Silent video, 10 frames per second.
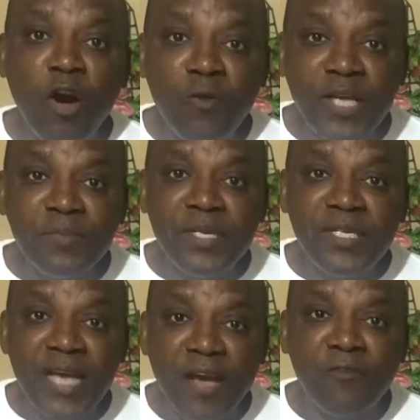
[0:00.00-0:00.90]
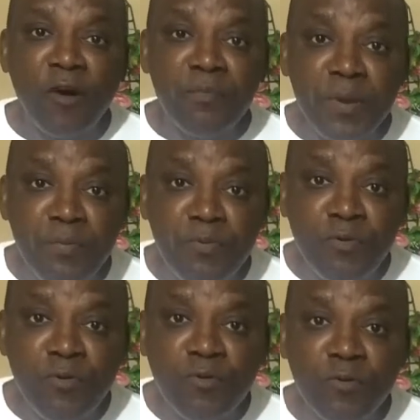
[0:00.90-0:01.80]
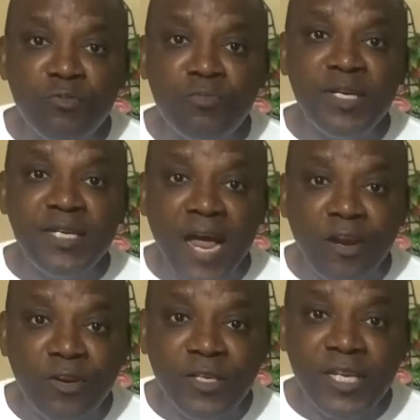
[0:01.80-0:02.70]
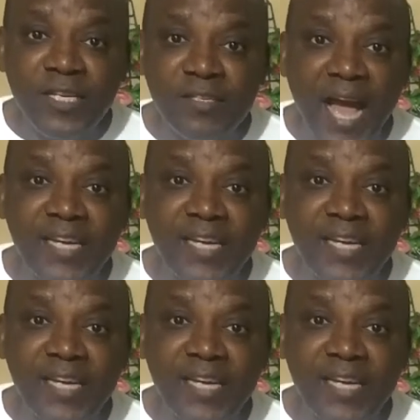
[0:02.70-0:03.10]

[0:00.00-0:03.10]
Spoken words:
always be there for people to be downloading,